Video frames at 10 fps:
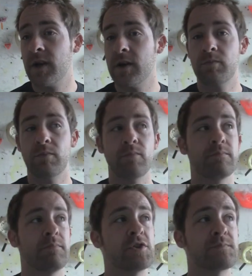Like
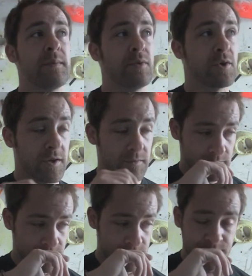most people can
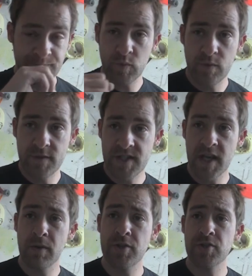with a
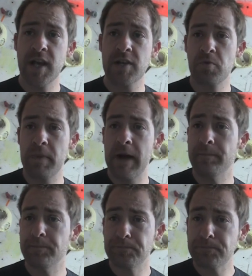T-wrench get to
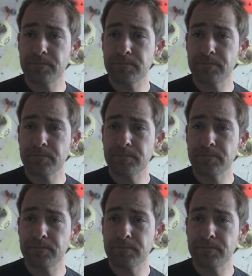about